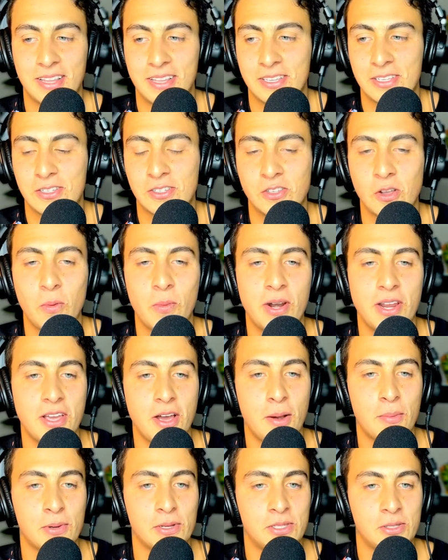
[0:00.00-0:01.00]
so many
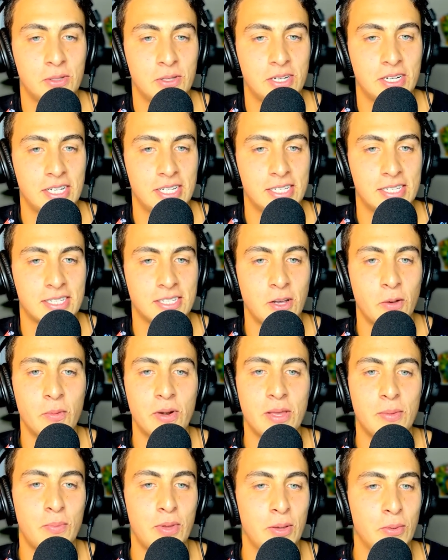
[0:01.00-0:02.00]
opportunities, so
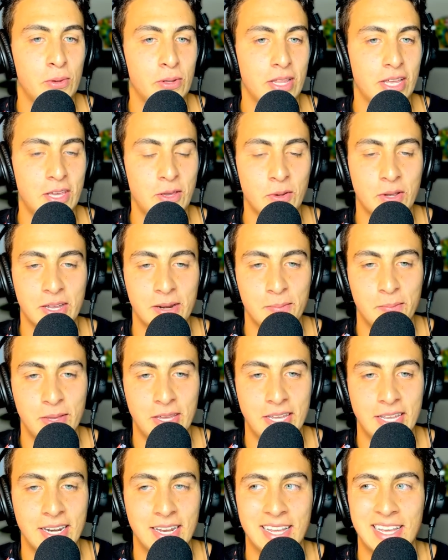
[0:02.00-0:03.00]
many people that you can
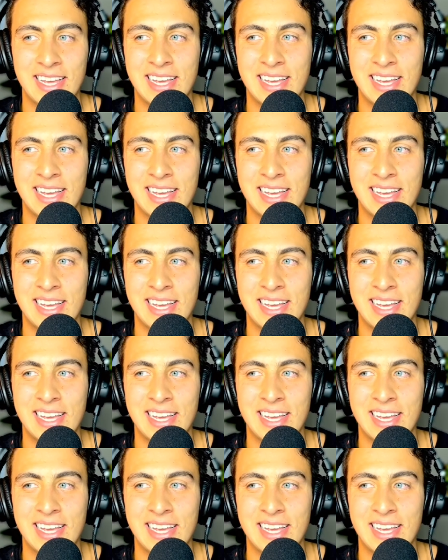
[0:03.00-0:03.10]
meet,